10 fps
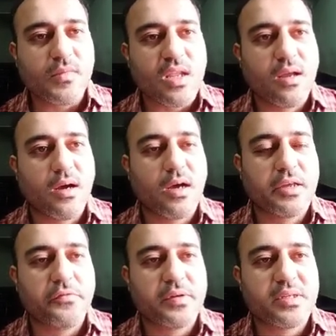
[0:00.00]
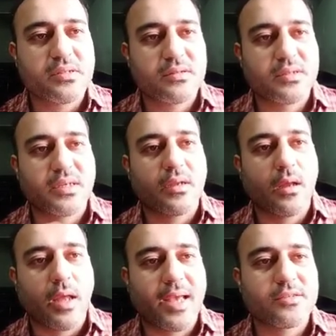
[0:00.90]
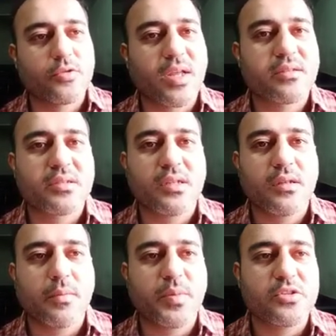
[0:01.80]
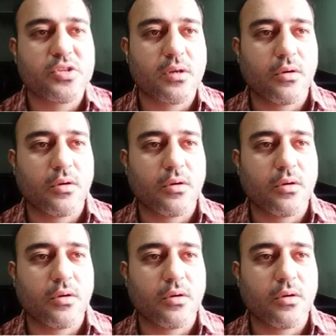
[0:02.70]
if it is sitting, as you can see in the picture,